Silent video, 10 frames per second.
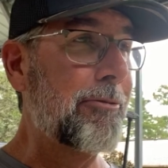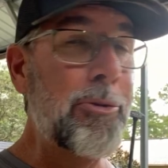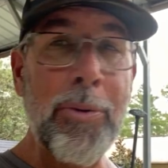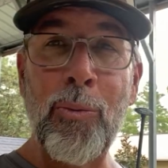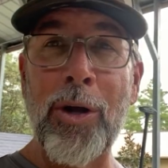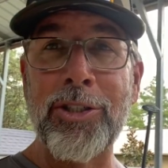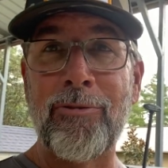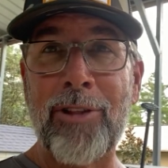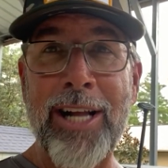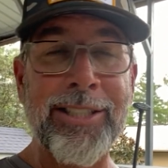If you've been watching
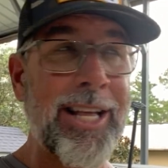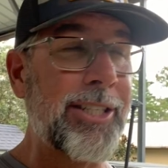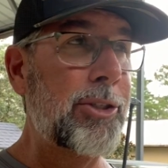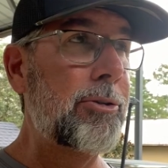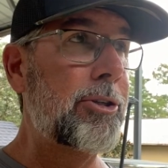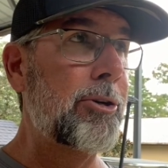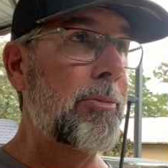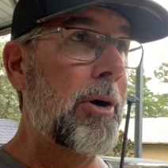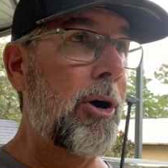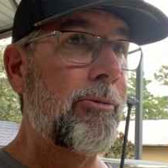Flats Class
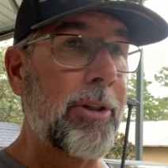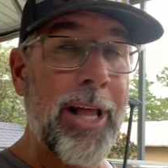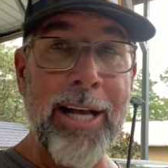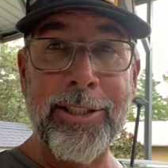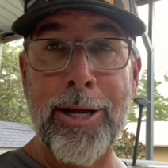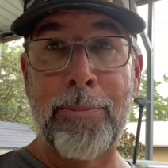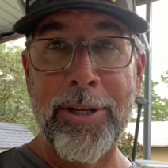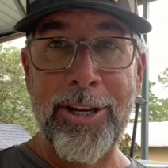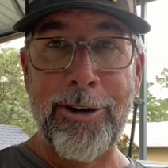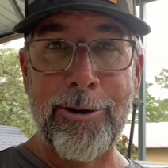YouTube over the last couple
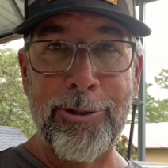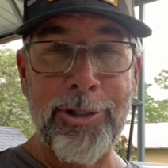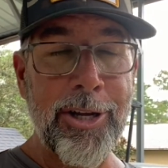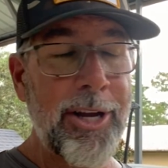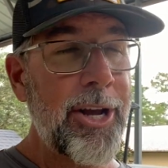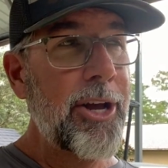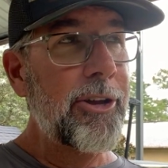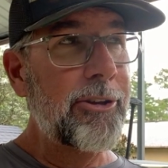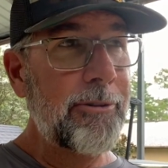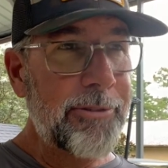of years,
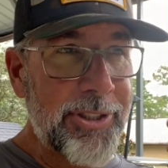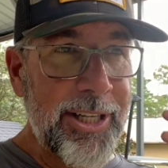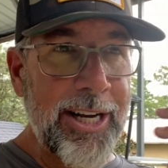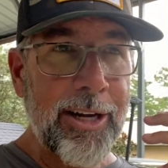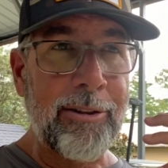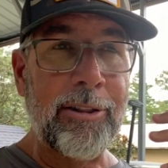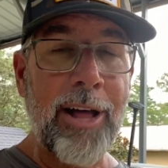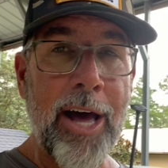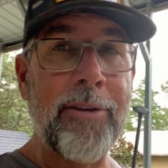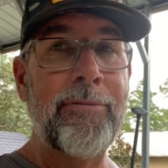you've seen a
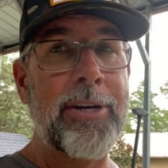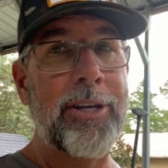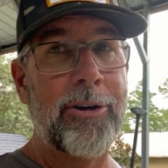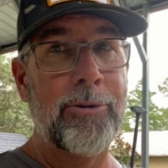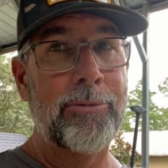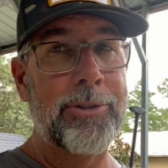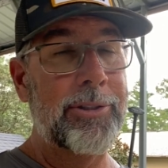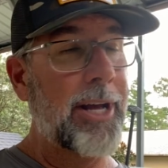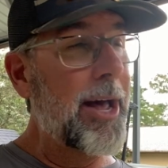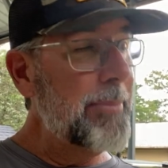lot of
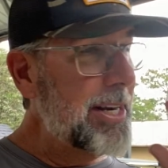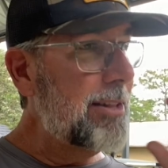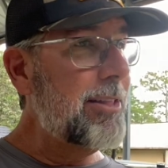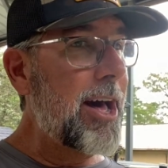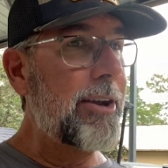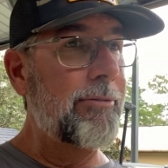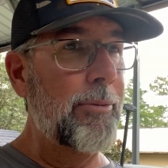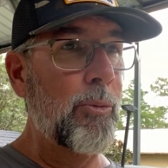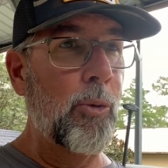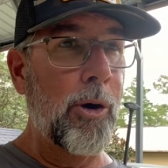videos, I mean a lot of
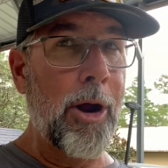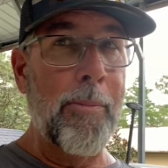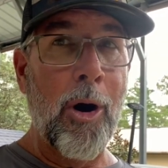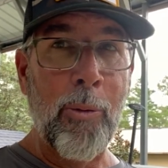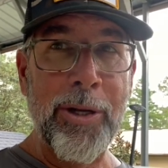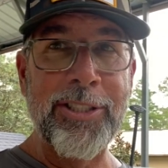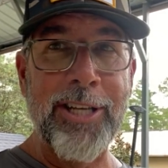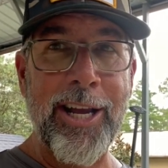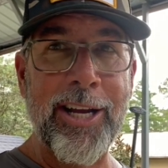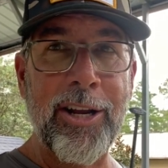them, where I'm always
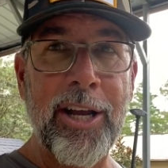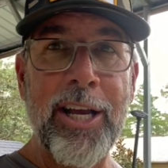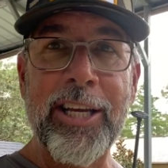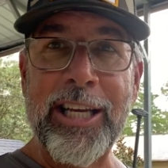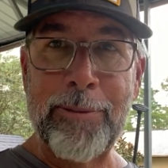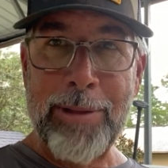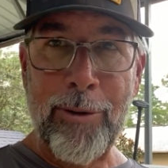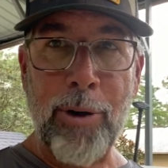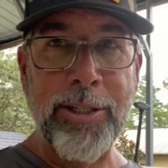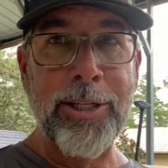saying, keep
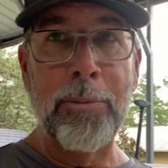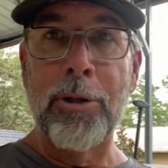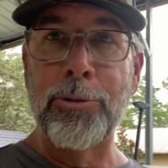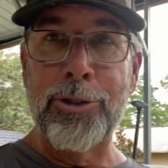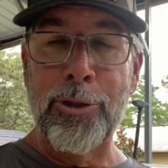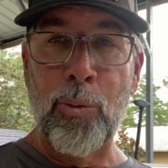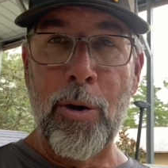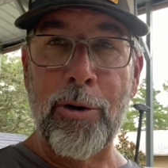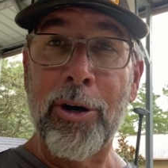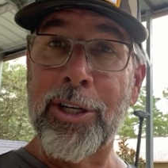that rod tip close to the
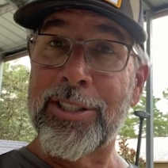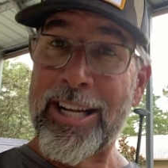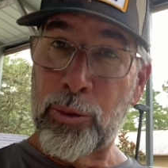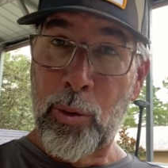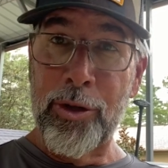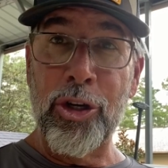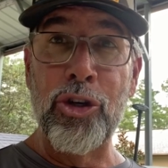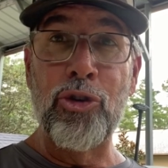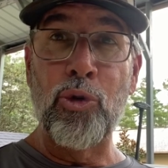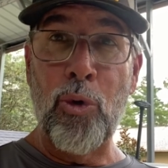water because that's where the
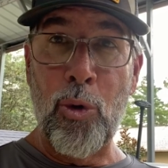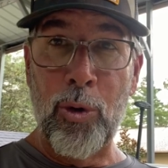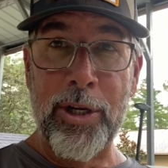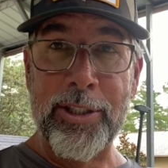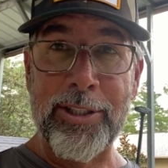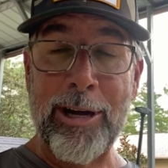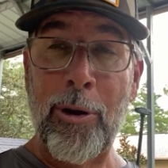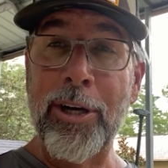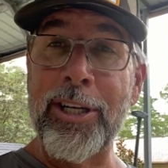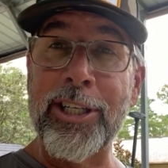control is. Now
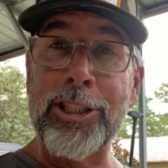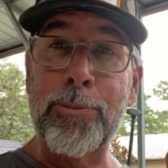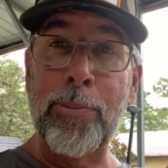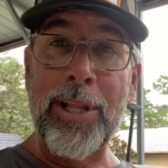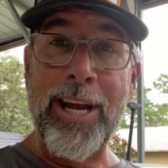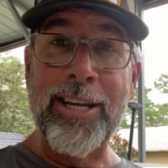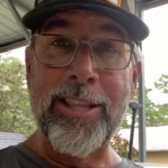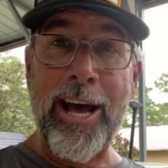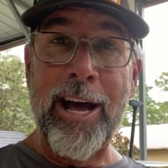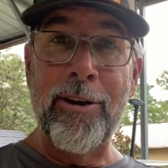I'm gonna explain
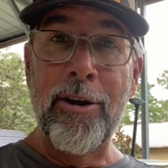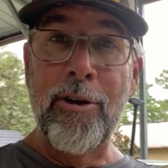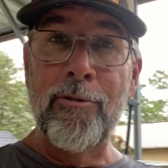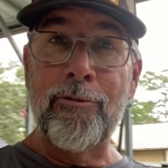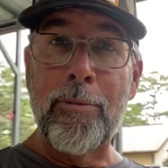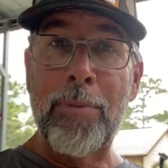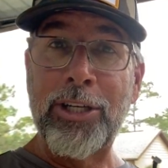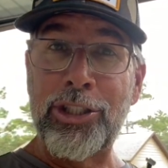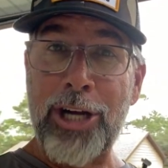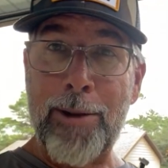that from
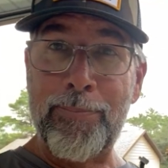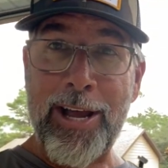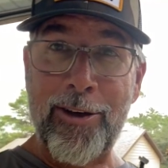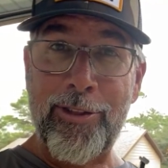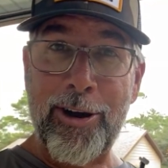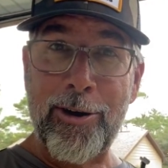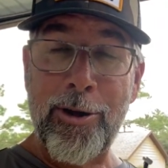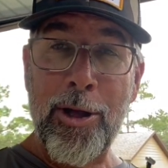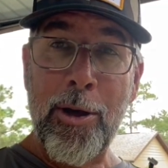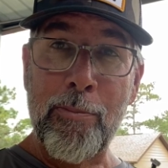my shop down there.
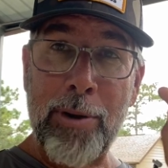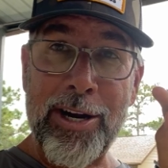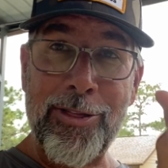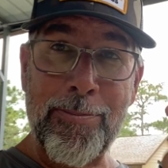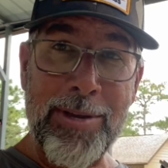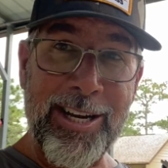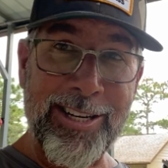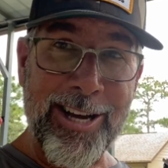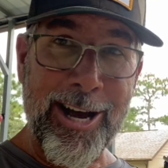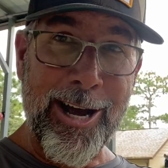But in the
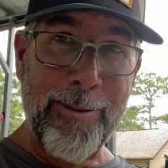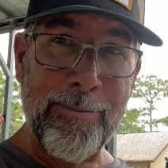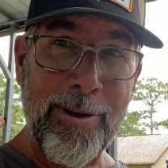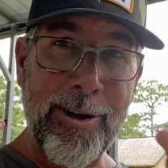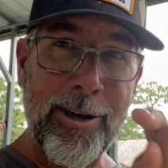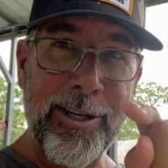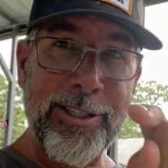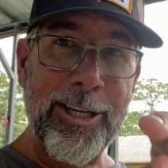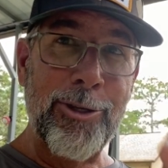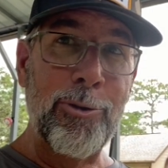meantime, I'm gonna
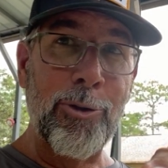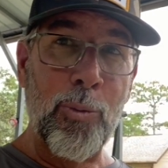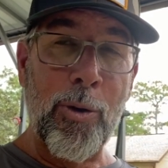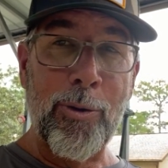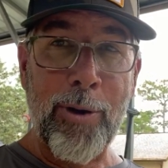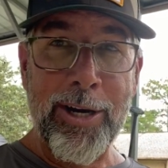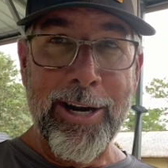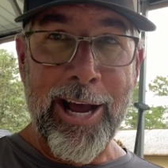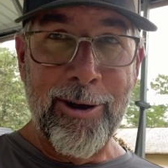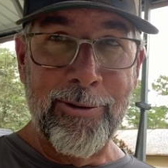take you to the water right
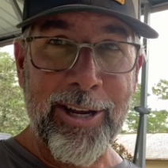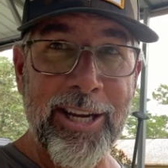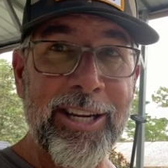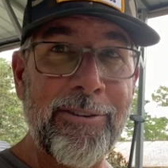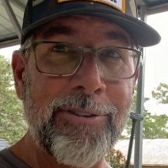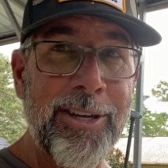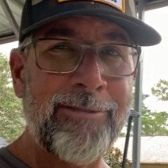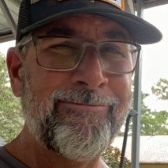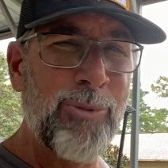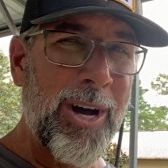now and give you,
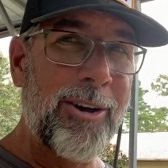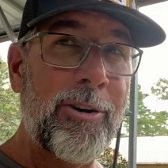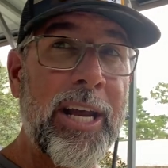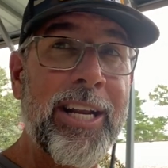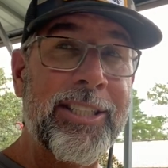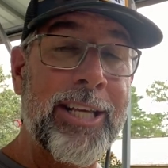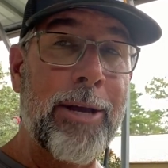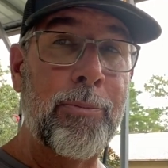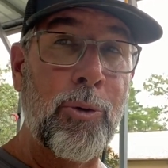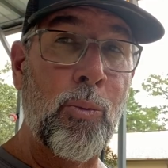well, an
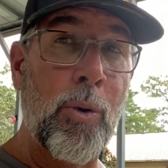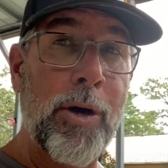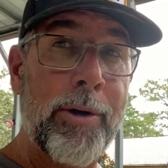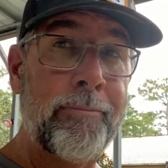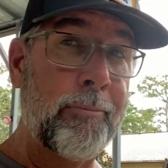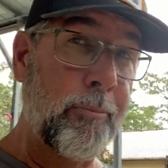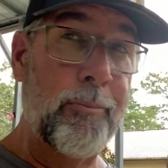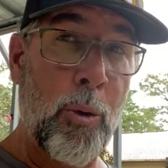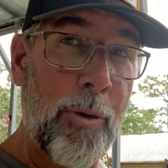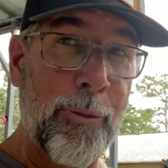example one
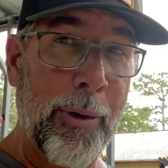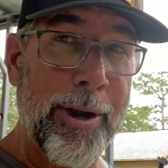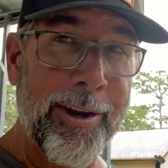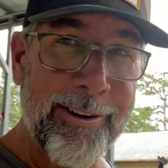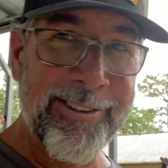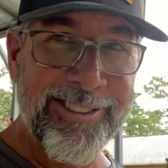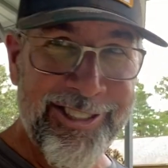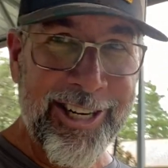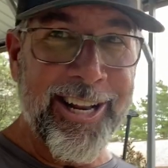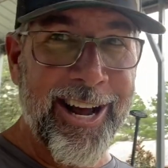or three.
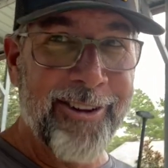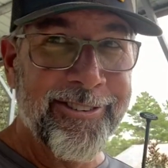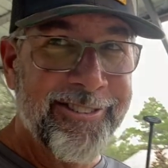Check it out.